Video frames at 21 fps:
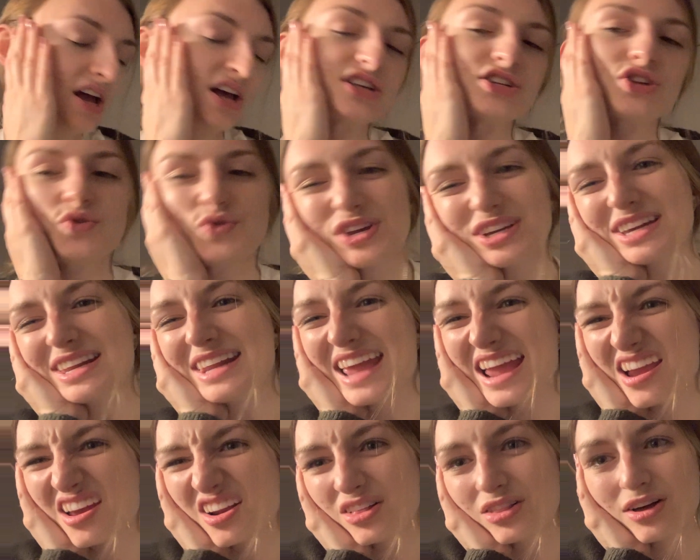So it's like an
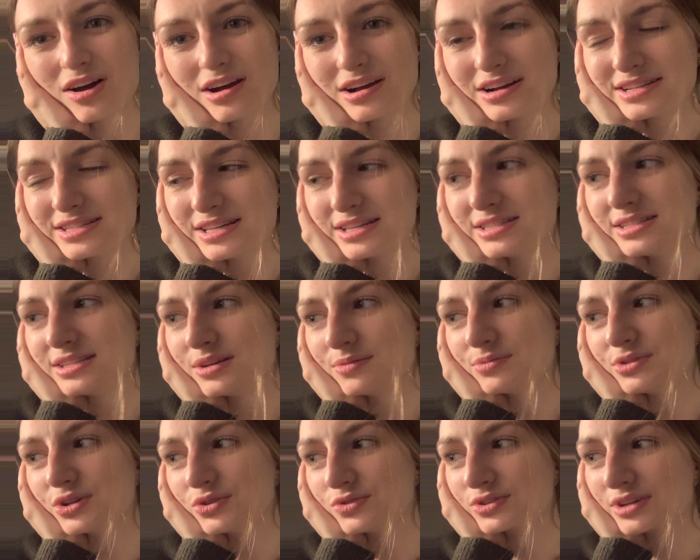analog system,
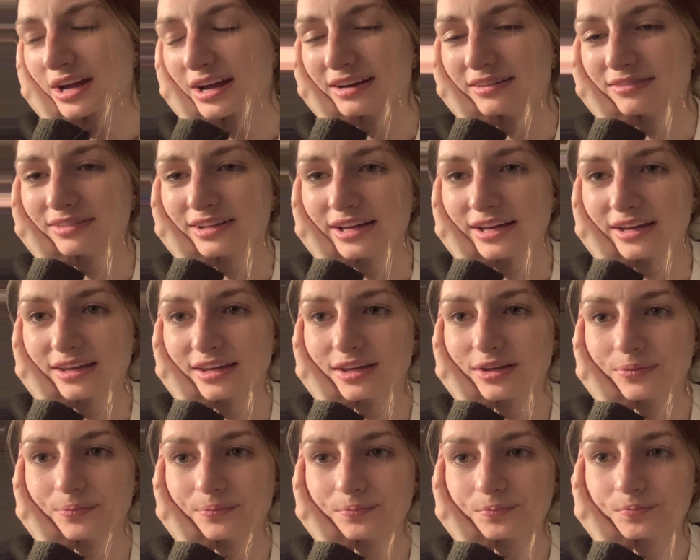so it's kind of like
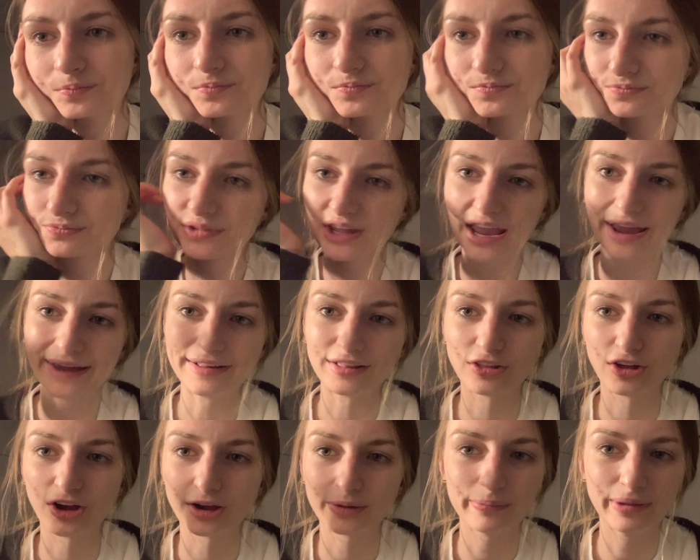
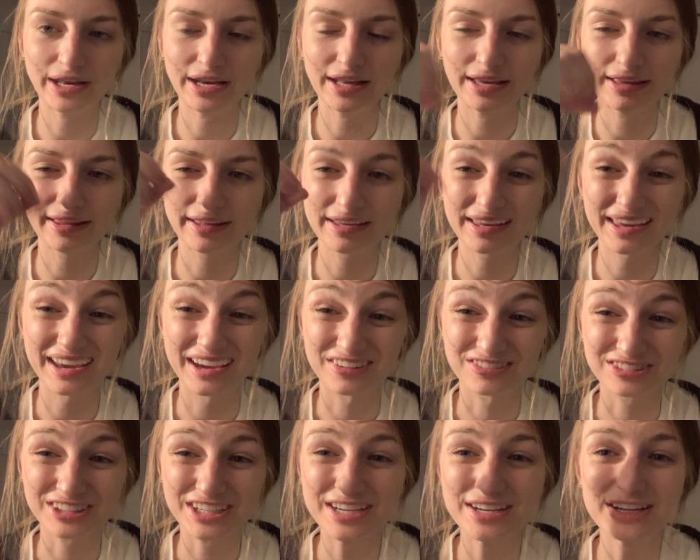analog meaning like
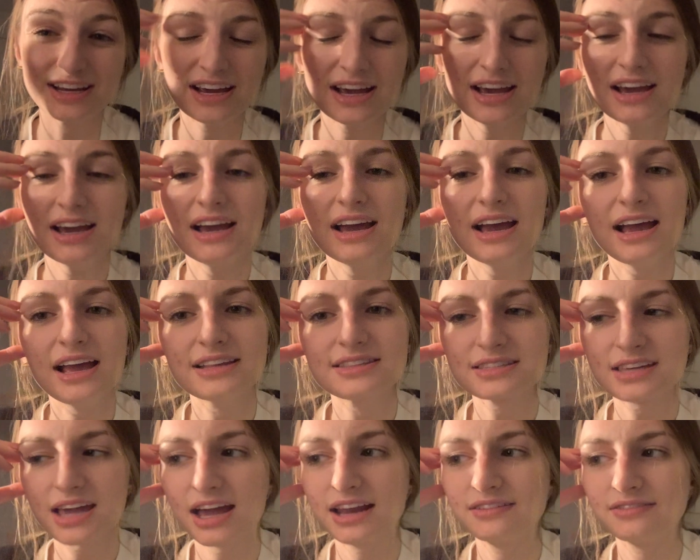handwritten. It's
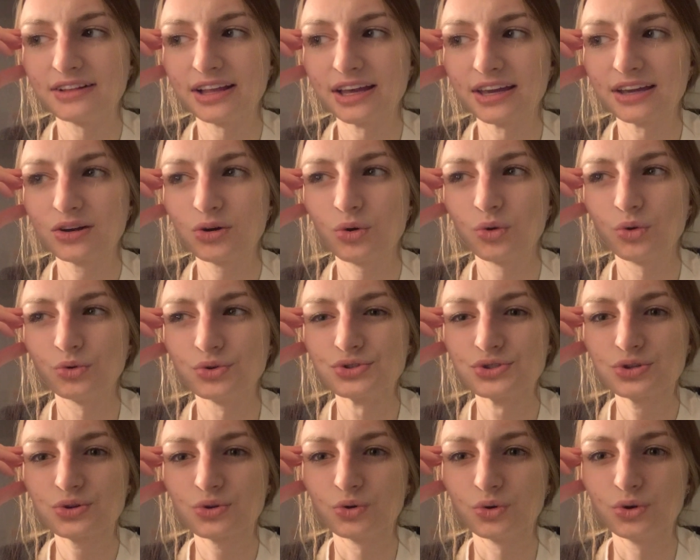kind of like old
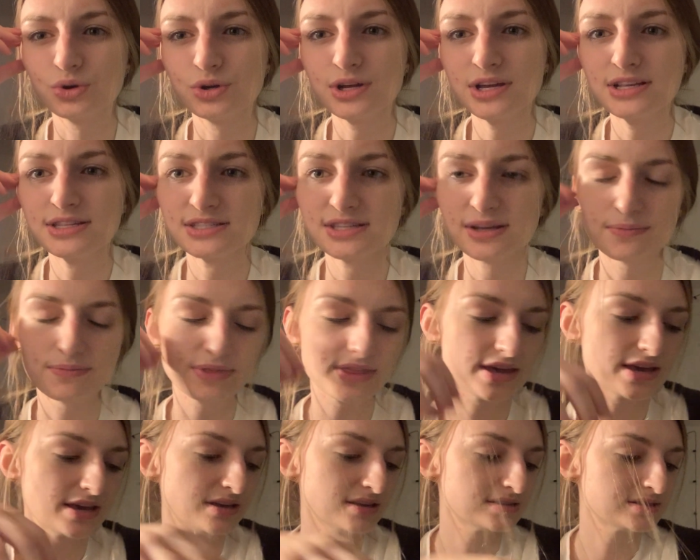school in some
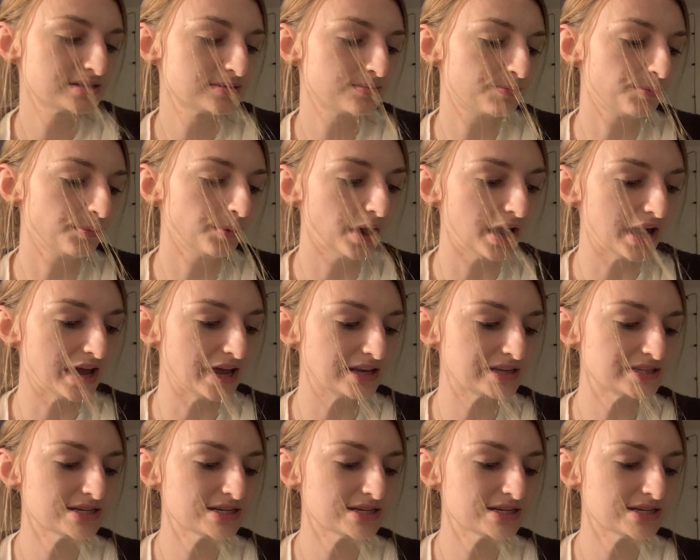things, but